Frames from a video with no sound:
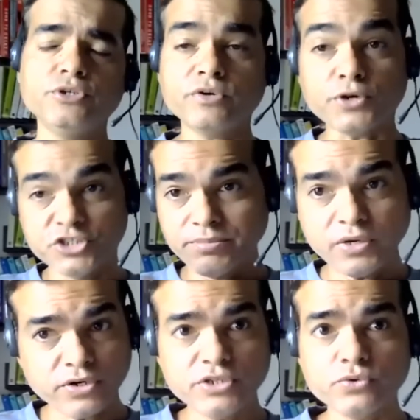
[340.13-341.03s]
You are watching
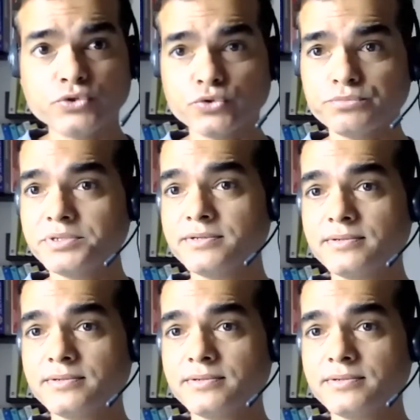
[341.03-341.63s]
me on YouTube.